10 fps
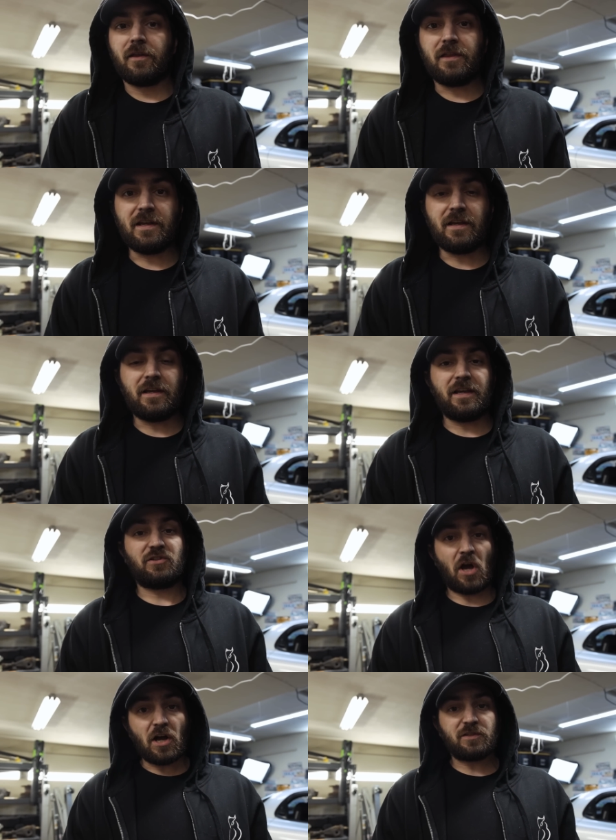the
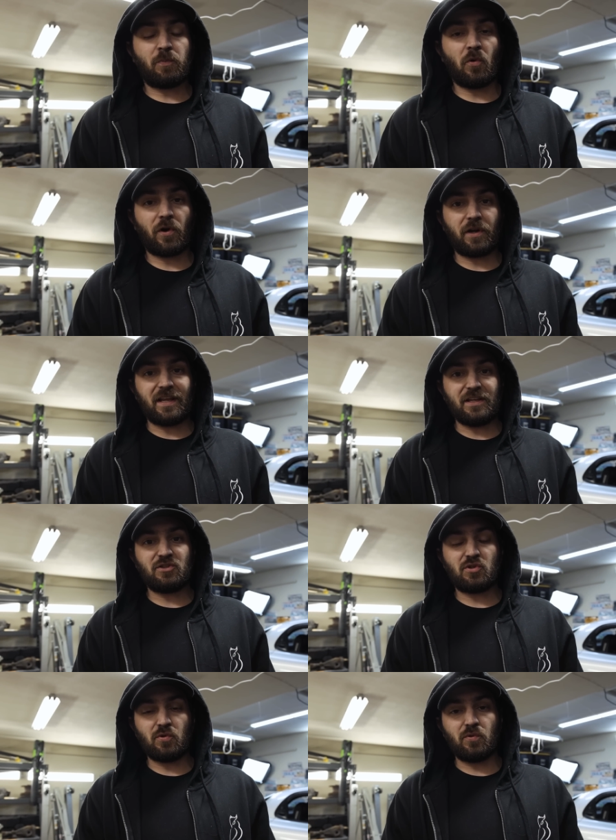exhaust port
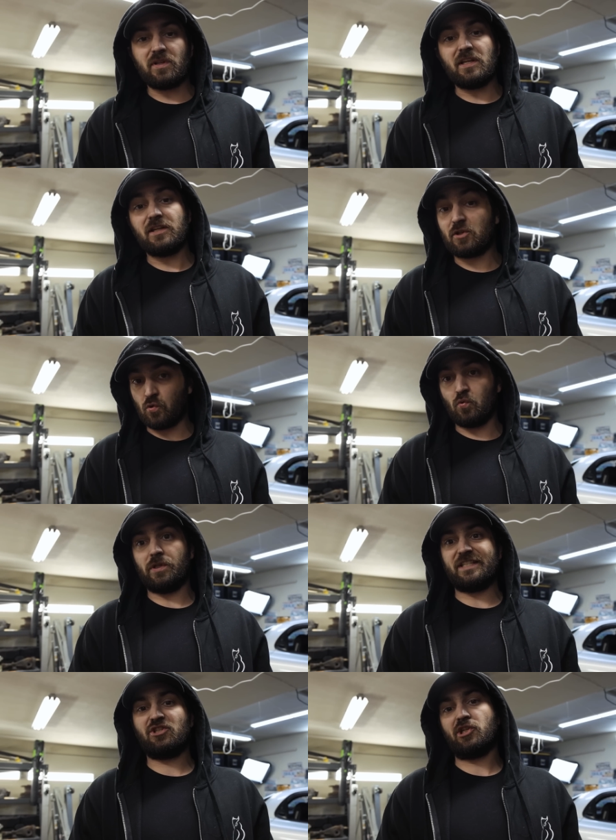into the
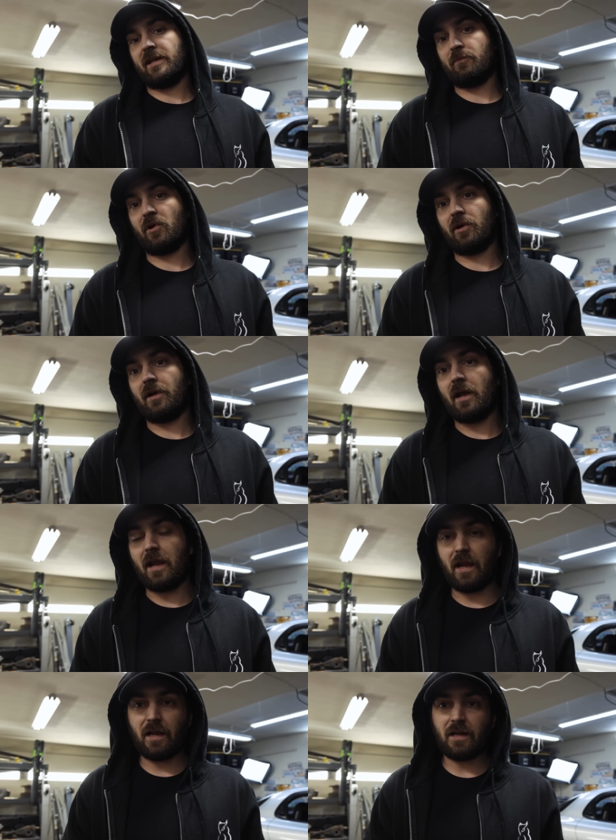coolant chamber.
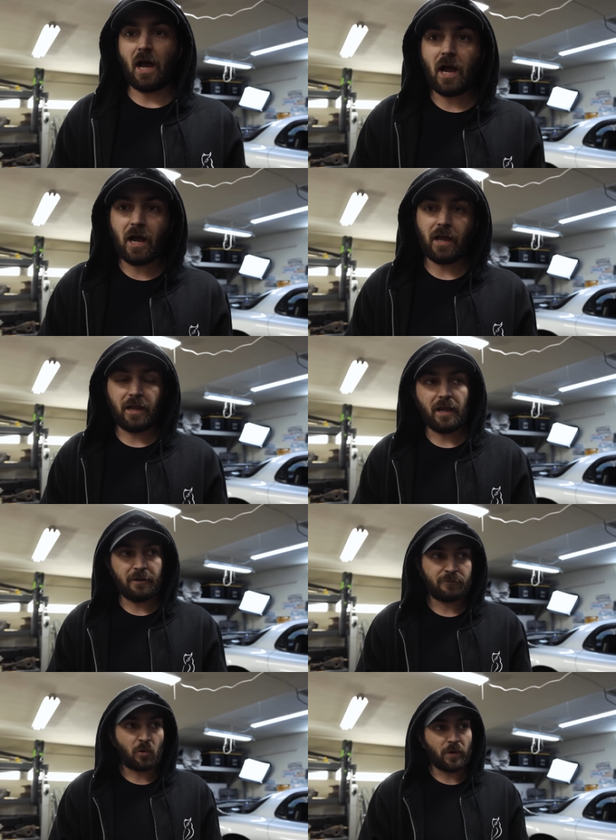And I
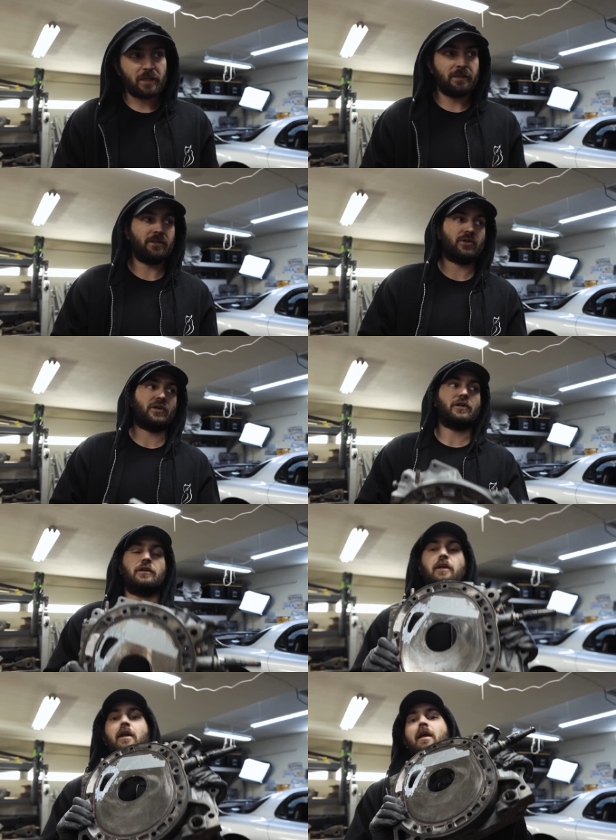have quickly
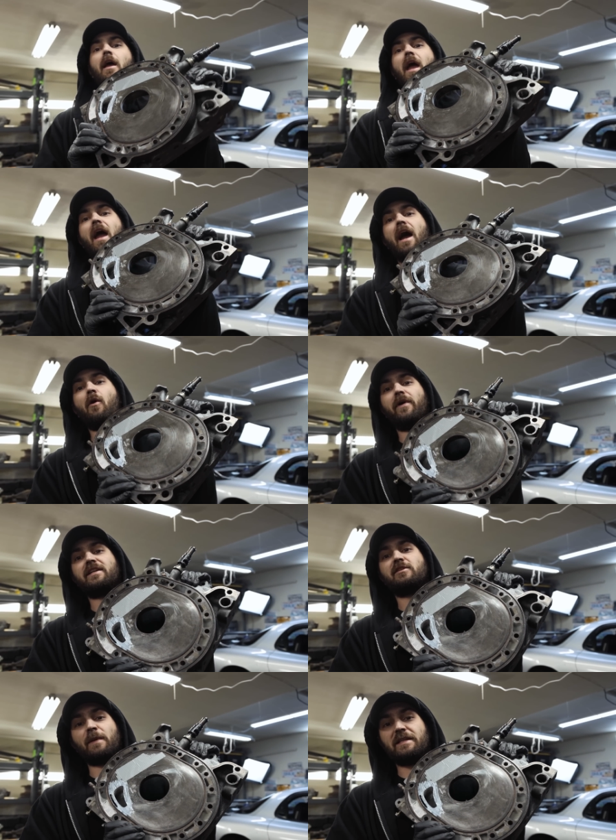learned how
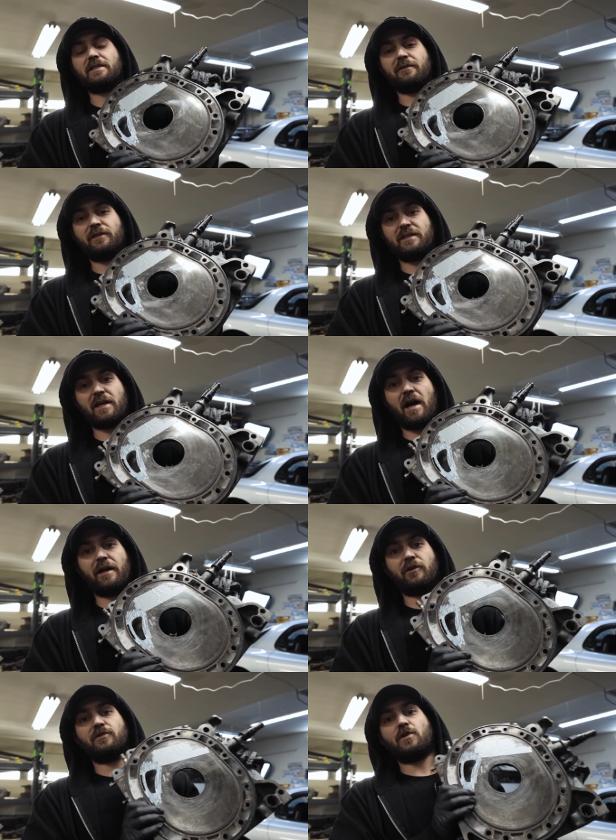expensive these
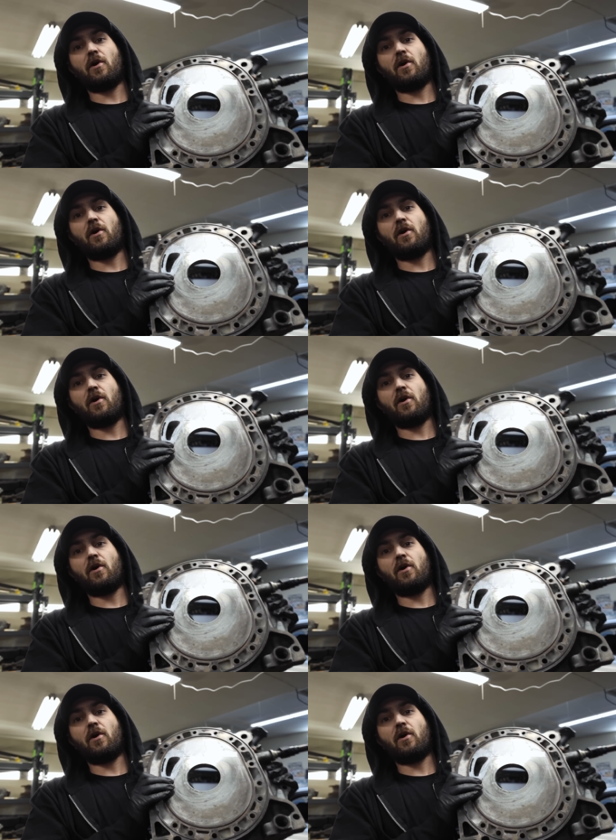irons